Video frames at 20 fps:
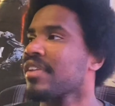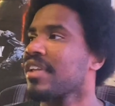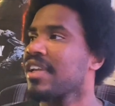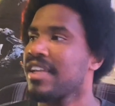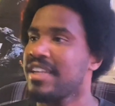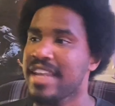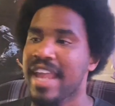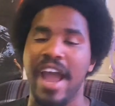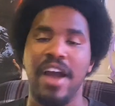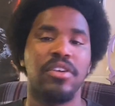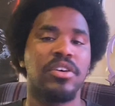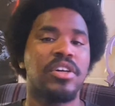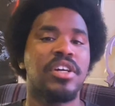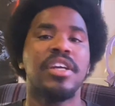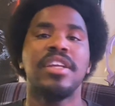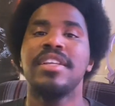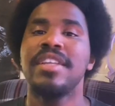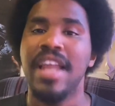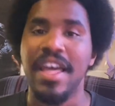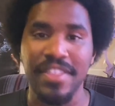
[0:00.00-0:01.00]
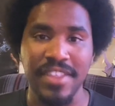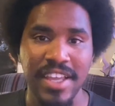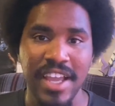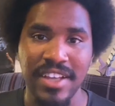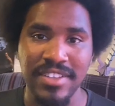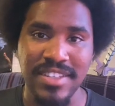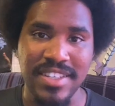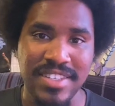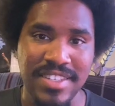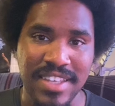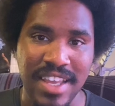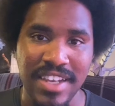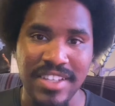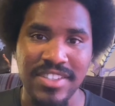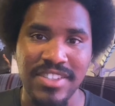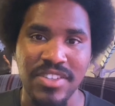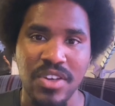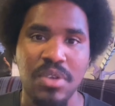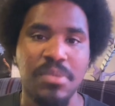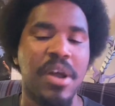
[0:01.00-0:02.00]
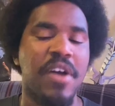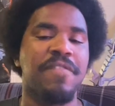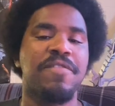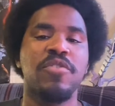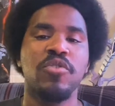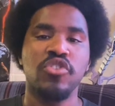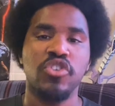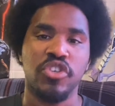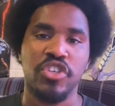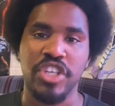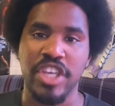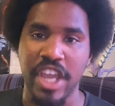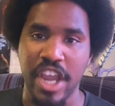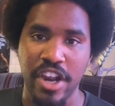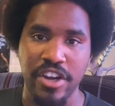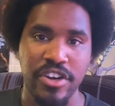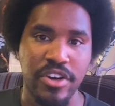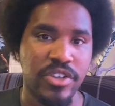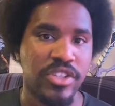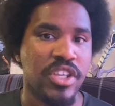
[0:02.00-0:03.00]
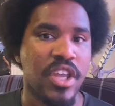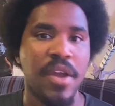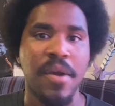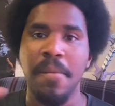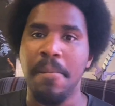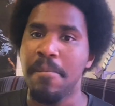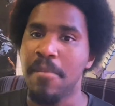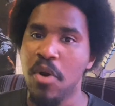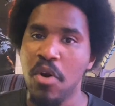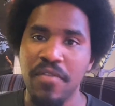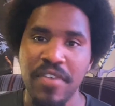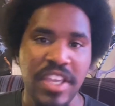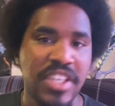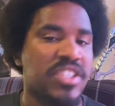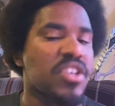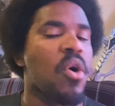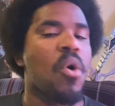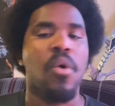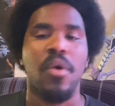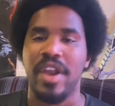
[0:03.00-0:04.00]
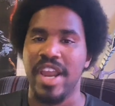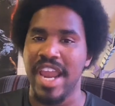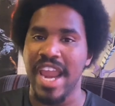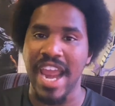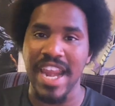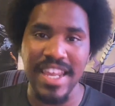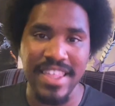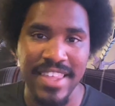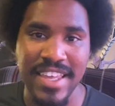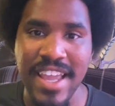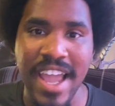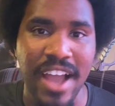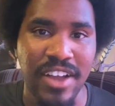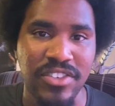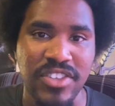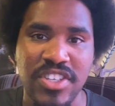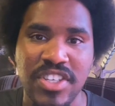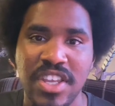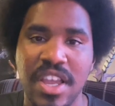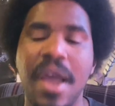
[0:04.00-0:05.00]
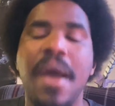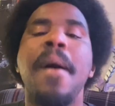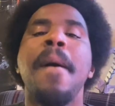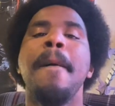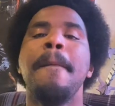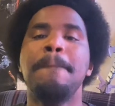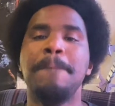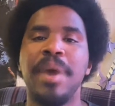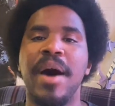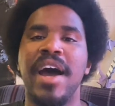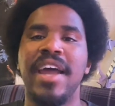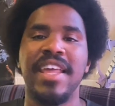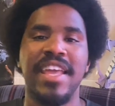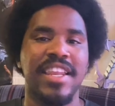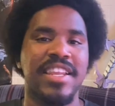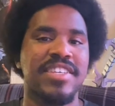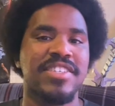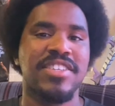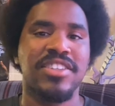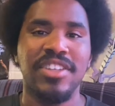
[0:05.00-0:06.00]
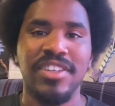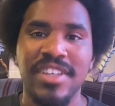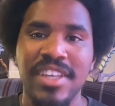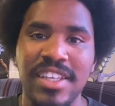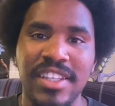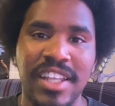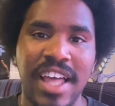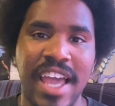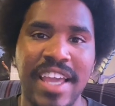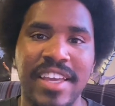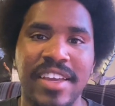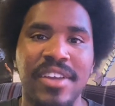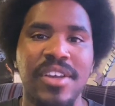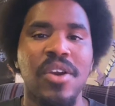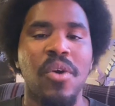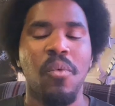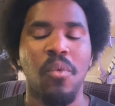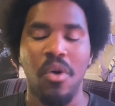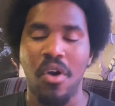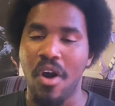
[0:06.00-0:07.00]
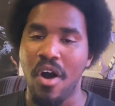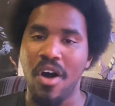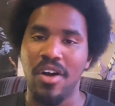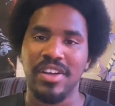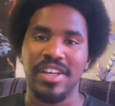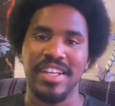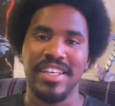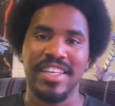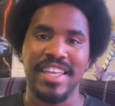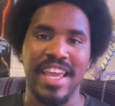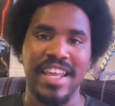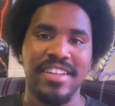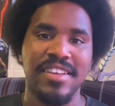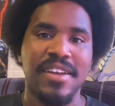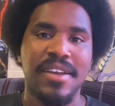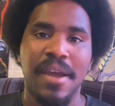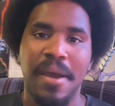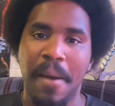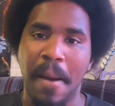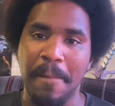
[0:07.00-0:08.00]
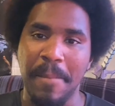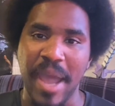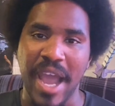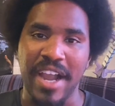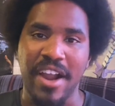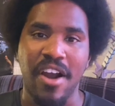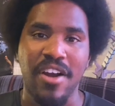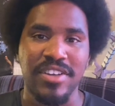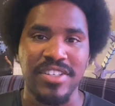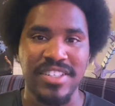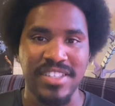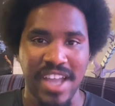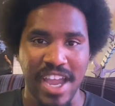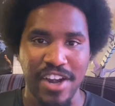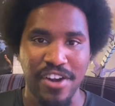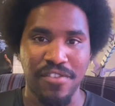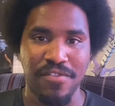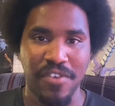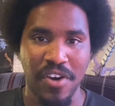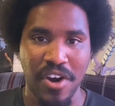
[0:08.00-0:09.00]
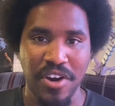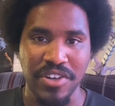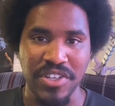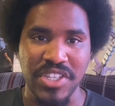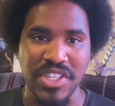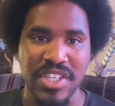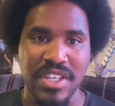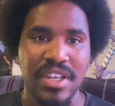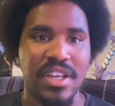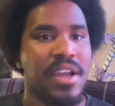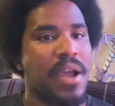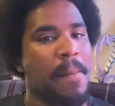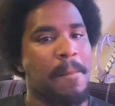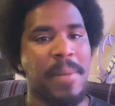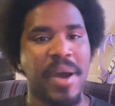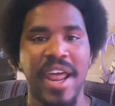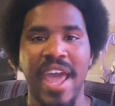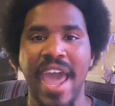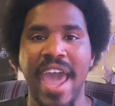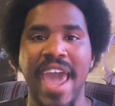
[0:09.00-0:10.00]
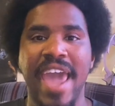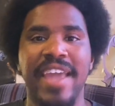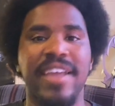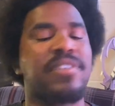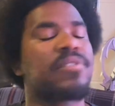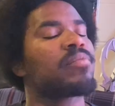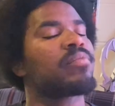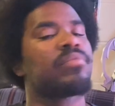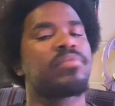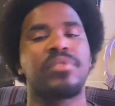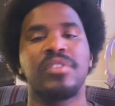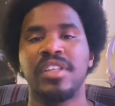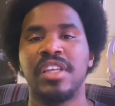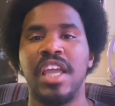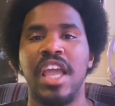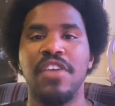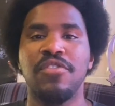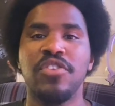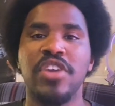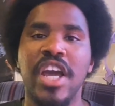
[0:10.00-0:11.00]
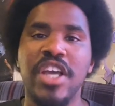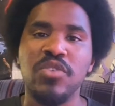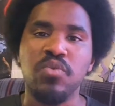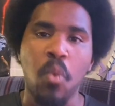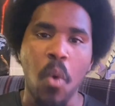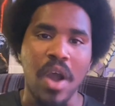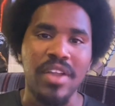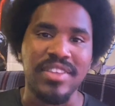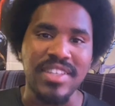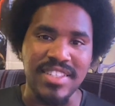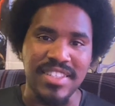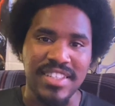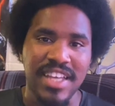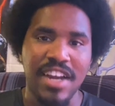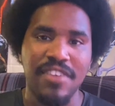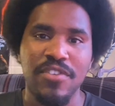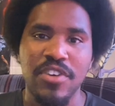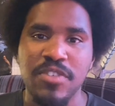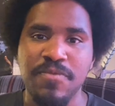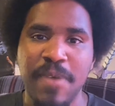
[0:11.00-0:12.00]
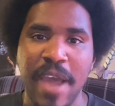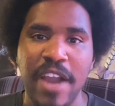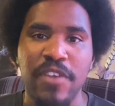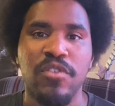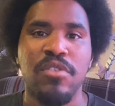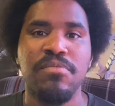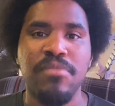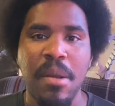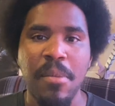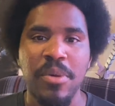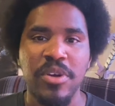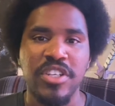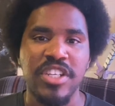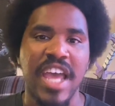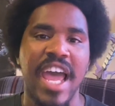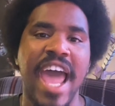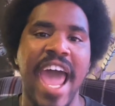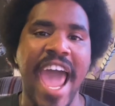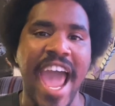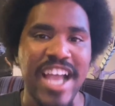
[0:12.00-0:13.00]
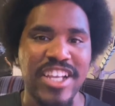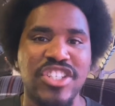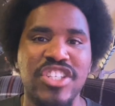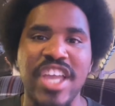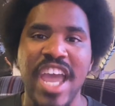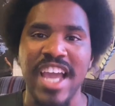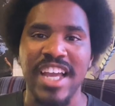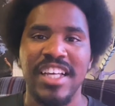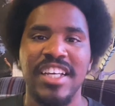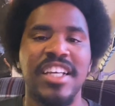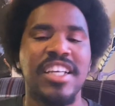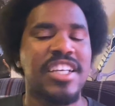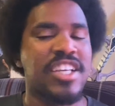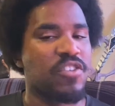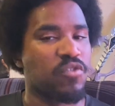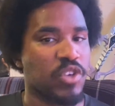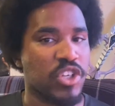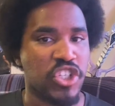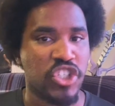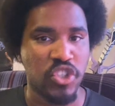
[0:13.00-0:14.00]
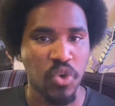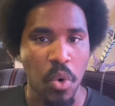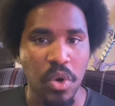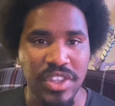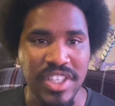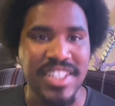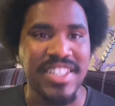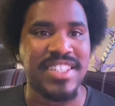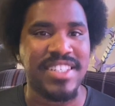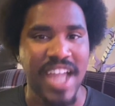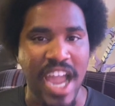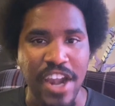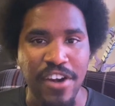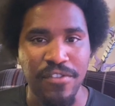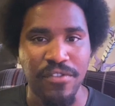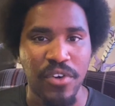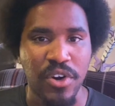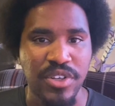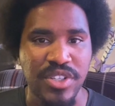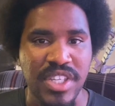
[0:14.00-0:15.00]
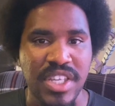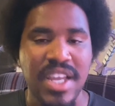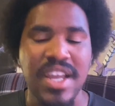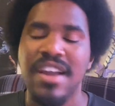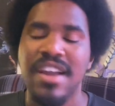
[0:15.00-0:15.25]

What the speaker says: Now, nothing else is set in stone about future characters, movies, or anything else, but it is looking like we're all going to get back our Snyderverse. But hey, if you guys want the Snyderverse back, remember to hashtag Restore the Snyderverse